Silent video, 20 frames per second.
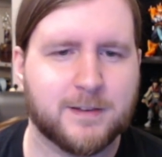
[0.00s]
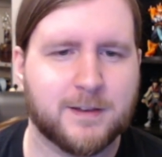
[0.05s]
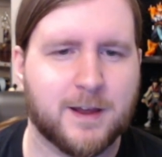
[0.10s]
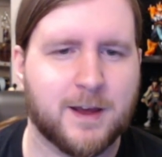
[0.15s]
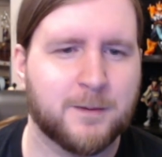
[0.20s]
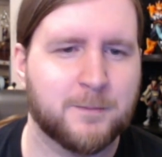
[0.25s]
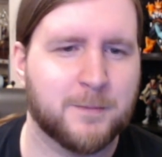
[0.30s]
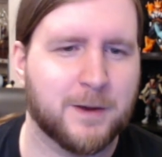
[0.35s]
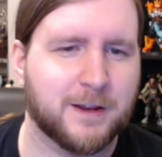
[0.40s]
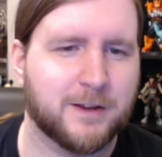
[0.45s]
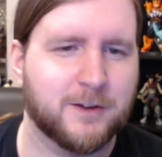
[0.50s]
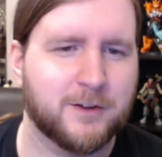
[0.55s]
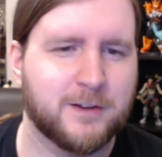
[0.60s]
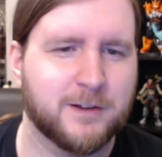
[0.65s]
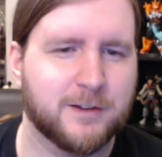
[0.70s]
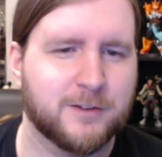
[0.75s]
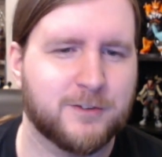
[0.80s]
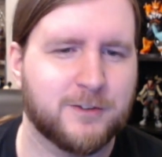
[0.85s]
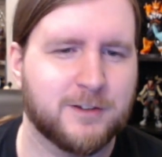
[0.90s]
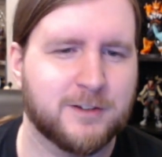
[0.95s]
Oh my
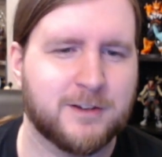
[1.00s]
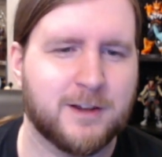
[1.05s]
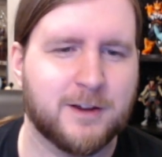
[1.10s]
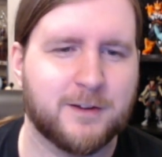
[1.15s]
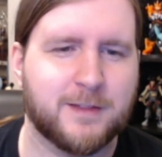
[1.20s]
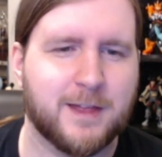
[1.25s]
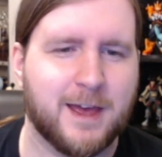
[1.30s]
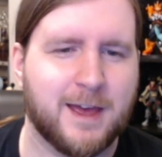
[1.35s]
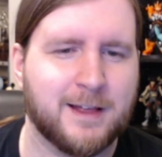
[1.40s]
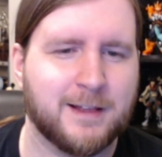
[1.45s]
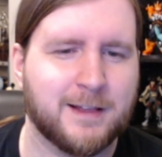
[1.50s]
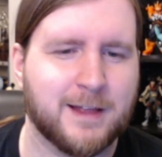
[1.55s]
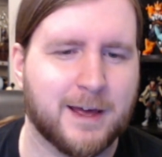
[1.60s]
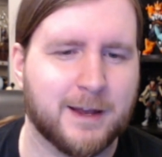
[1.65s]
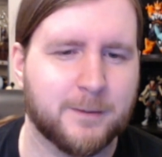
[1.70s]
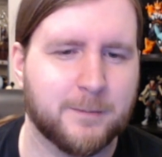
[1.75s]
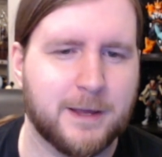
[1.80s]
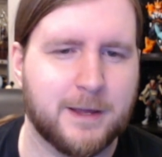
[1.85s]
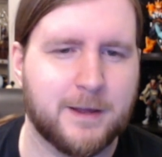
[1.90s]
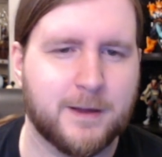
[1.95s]
goodness, you scared the hell
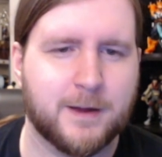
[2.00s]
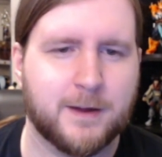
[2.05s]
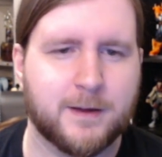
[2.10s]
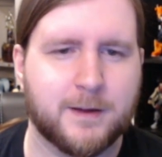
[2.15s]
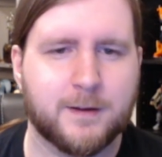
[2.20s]
out of me.